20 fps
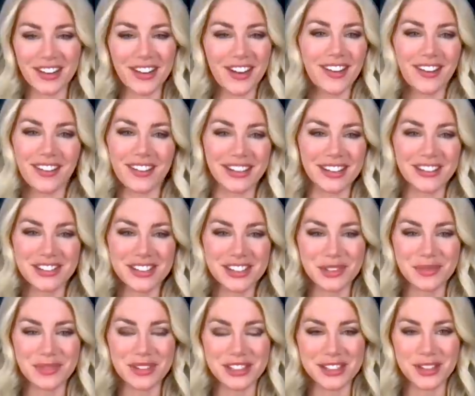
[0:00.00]
Oh, it would
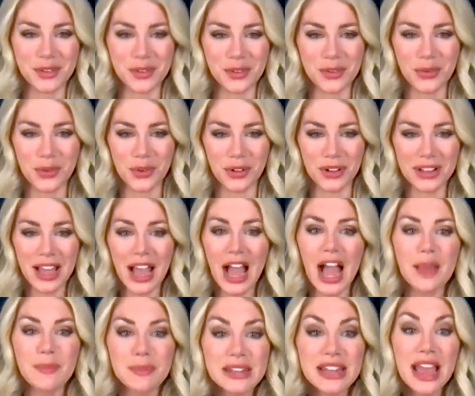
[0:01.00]
just be so cool.
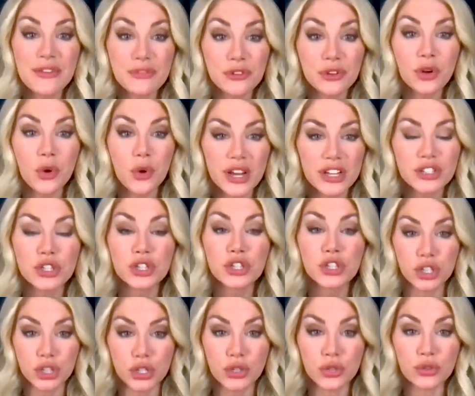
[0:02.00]
I'm never going to
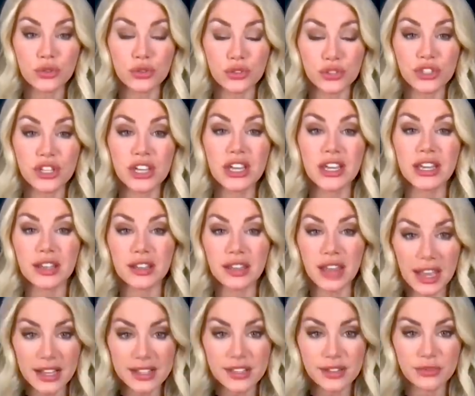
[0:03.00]
choose,
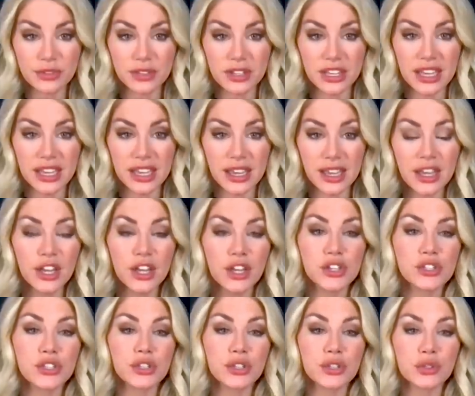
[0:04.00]
electively,
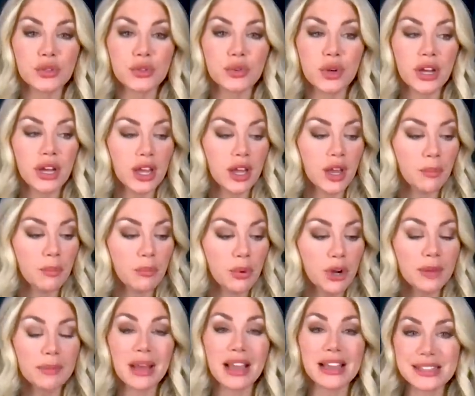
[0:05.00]
to
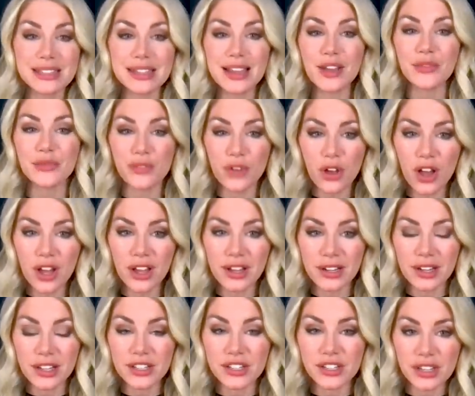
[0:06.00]
put myself
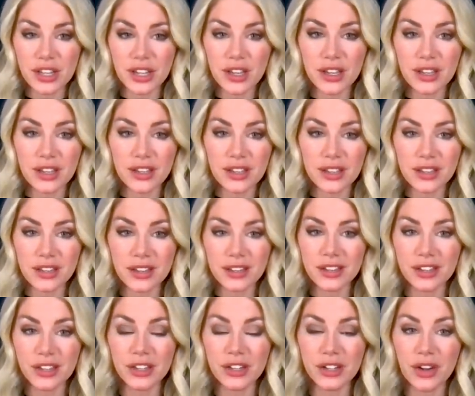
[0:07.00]
on a, uh,
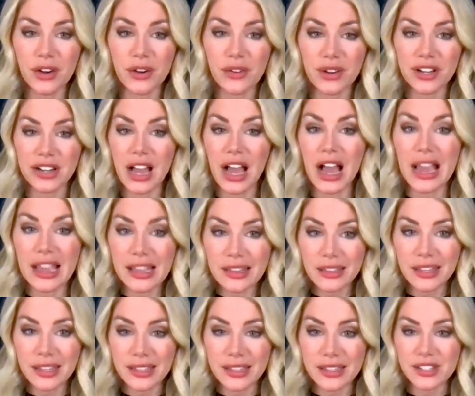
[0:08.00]
you know, an
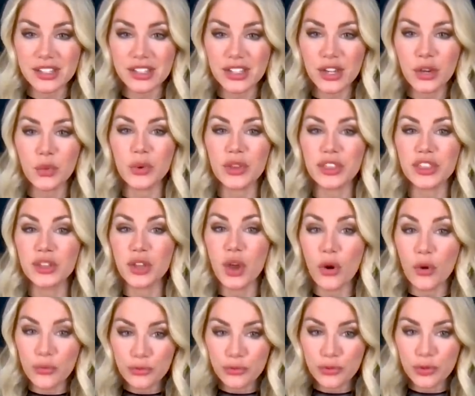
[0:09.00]
island with
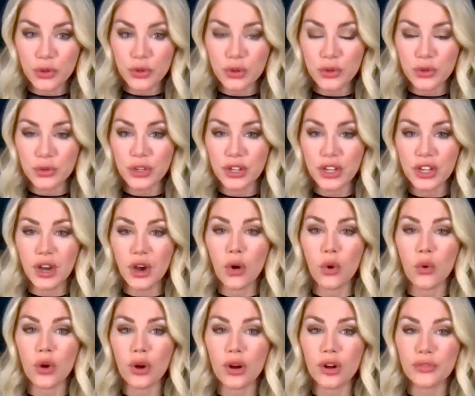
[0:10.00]
no food
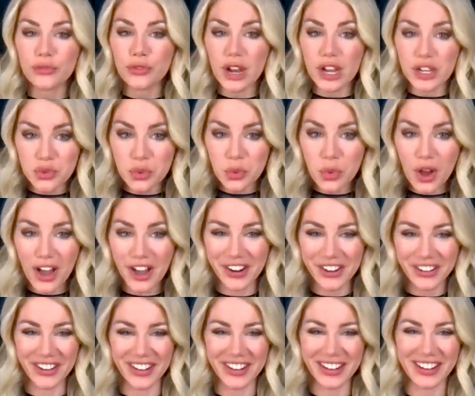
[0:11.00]
or fresh
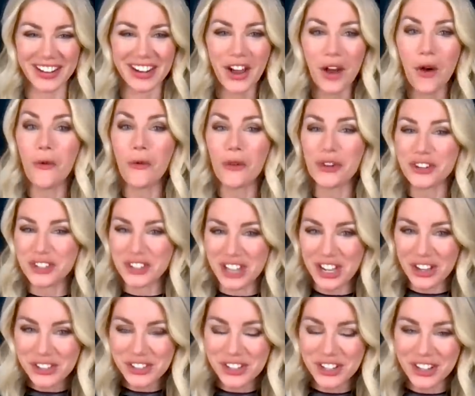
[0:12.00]
water or
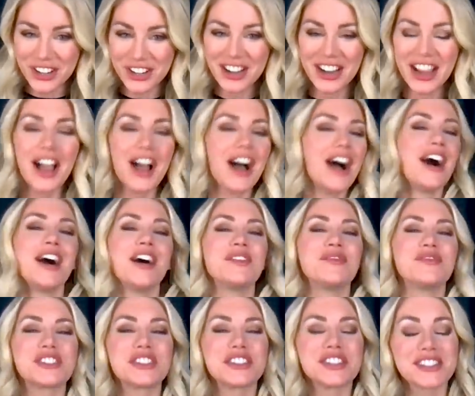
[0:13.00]
shelter.
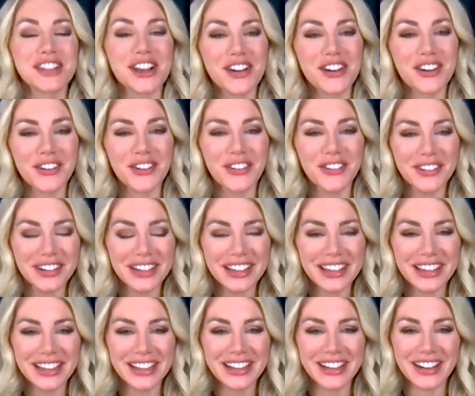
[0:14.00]
Um, so,
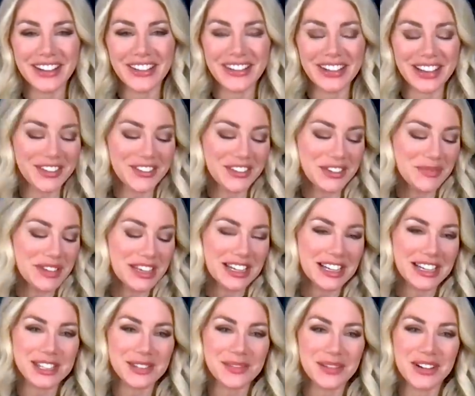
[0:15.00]
you know, it would be an
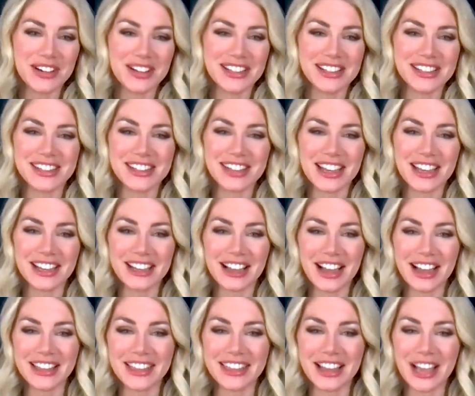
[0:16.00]
experience that
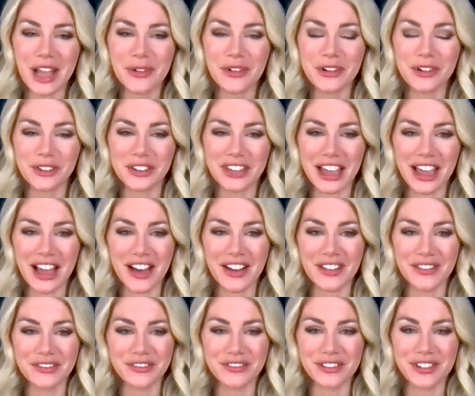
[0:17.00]
I think I would only
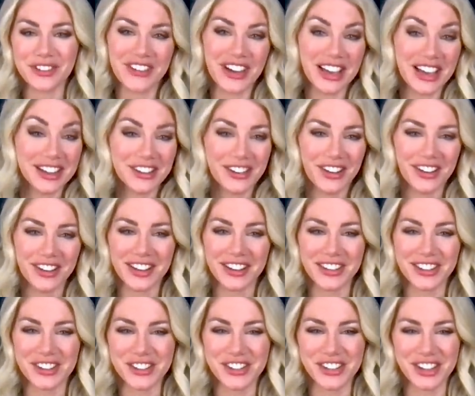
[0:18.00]
have if I had gone
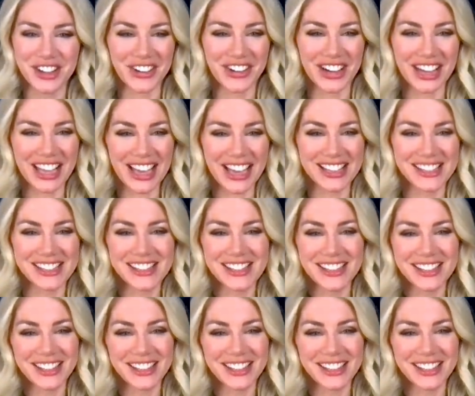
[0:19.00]
on the show, I guess.